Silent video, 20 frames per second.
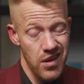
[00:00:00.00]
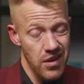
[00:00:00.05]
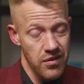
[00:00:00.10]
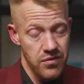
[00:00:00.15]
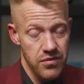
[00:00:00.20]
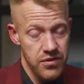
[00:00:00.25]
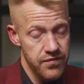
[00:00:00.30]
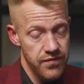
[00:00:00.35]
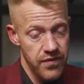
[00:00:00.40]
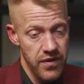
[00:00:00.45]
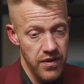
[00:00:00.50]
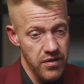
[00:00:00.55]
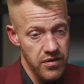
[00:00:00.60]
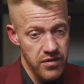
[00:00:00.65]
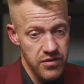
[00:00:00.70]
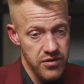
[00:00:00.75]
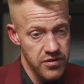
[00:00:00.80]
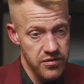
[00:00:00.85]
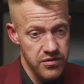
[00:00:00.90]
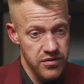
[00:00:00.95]

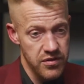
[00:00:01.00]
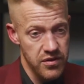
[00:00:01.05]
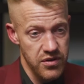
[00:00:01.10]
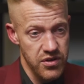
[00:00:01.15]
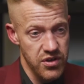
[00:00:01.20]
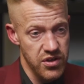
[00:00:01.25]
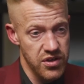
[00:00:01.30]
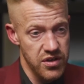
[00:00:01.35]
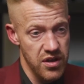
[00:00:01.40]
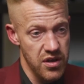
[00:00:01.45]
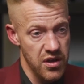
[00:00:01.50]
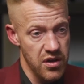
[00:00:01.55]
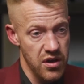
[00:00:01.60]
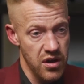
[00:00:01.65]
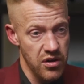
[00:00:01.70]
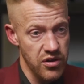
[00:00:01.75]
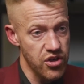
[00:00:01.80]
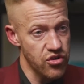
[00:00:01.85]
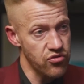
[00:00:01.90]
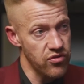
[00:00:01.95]

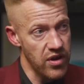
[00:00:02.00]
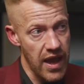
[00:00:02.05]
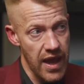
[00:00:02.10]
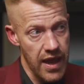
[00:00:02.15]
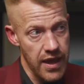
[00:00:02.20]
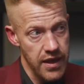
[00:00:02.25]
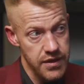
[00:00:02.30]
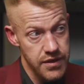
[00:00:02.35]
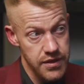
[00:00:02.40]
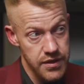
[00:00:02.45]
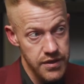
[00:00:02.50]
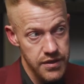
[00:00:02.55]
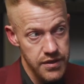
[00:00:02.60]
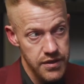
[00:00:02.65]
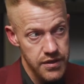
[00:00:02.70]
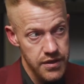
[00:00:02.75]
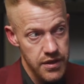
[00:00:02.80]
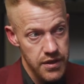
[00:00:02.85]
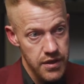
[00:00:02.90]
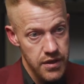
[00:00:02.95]
just relaxed.
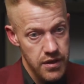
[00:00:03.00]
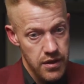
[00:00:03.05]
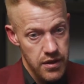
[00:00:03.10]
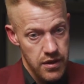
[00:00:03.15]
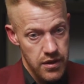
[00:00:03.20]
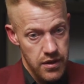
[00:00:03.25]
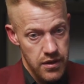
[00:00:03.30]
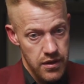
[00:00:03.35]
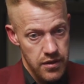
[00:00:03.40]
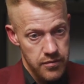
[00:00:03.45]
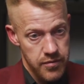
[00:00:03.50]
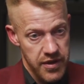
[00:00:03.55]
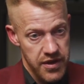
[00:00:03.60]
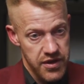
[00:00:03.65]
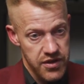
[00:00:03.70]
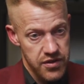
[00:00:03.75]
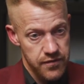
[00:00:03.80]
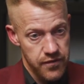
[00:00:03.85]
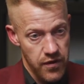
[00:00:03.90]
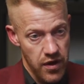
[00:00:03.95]

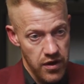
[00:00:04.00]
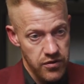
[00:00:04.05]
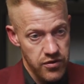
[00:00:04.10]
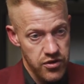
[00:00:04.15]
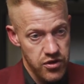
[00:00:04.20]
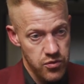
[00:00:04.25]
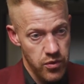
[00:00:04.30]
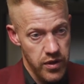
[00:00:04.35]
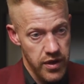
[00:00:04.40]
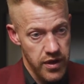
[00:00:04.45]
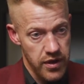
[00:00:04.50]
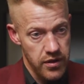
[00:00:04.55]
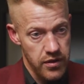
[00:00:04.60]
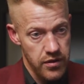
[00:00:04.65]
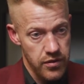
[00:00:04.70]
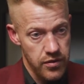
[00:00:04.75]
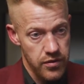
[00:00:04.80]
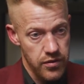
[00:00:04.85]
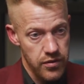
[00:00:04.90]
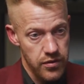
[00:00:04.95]
Because the final swing,
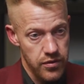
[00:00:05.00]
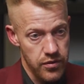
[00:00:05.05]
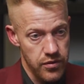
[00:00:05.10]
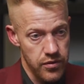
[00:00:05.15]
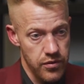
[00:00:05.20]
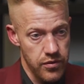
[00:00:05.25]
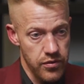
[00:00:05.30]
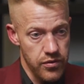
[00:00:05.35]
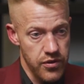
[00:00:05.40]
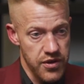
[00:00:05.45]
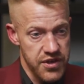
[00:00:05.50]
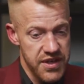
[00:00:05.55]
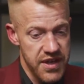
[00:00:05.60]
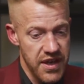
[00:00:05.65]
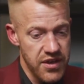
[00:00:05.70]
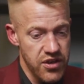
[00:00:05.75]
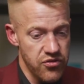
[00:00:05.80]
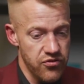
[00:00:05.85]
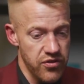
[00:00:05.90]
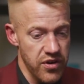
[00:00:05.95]
the
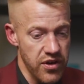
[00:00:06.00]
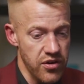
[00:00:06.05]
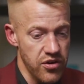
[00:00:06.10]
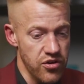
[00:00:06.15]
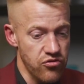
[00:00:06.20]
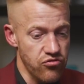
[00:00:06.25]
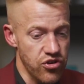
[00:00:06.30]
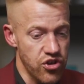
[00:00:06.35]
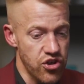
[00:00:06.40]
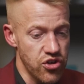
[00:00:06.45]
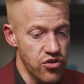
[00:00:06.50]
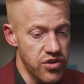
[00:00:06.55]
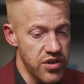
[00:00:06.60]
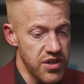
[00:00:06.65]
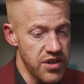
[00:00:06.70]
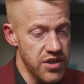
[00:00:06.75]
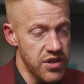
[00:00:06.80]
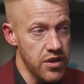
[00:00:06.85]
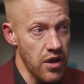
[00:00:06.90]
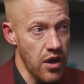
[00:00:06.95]
centering reduced
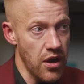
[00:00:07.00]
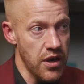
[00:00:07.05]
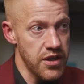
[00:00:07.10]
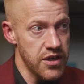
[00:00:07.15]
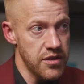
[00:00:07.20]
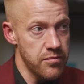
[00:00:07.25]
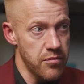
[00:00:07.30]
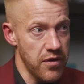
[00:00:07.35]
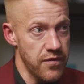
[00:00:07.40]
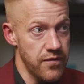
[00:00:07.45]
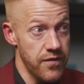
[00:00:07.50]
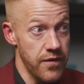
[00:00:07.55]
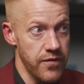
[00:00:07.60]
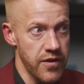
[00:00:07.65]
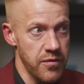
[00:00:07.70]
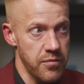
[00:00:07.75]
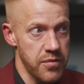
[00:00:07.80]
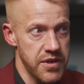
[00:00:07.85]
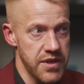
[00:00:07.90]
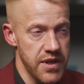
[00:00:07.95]
its size by
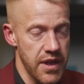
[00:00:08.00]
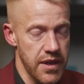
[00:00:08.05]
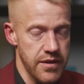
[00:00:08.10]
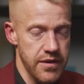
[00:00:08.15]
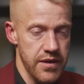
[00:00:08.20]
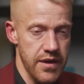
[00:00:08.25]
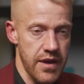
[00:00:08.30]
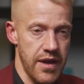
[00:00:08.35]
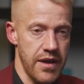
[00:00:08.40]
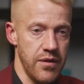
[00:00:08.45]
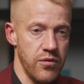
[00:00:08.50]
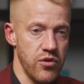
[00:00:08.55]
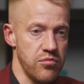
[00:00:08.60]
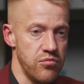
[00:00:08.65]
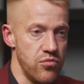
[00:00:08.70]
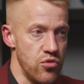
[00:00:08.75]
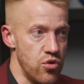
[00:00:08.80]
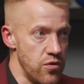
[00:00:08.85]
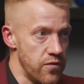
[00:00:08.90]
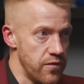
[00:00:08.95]
50%, and it was
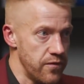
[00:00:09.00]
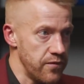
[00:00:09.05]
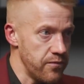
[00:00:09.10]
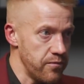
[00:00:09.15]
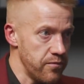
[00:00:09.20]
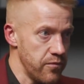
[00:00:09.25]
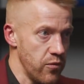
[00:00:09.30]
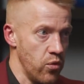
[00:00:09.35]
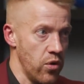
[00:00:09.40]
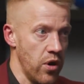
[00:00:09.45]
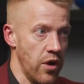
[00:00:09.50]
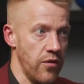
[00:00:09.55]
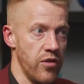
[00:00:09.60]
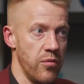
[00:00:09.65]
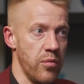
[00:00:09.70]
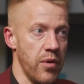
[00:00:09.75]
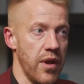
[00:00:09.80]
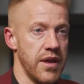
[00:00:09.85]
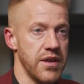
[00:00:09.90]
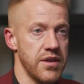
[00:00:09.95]
moving all over the
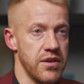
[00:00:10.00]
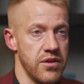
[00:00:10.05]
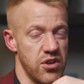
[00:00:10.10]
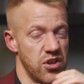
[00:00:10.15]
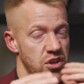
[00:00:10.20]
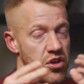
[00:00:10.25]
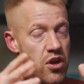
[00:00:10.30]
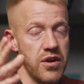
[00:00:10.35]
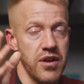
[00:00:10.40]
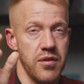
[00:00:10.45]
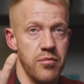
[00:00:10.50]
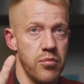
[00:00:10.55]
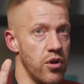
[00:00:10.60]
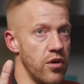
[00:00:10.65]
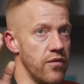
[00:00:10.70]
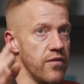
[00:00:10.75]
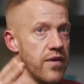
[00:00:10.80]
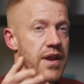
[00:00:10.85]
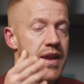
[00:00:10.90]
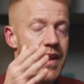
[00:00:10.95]
place. I just timed it
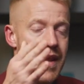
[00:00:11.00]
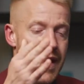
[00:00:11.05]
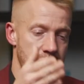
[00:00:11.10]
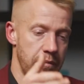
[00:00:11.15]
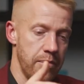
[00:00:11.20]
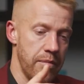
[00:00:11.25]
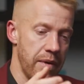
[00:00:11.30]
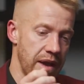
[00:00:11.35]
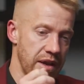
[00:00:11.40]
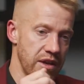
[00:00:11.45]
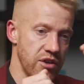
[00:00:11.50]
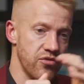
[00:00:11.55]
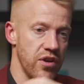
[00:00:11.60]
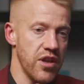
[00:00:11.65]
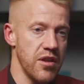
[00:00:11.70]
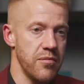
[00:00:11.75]
perfectly, landed bang, straight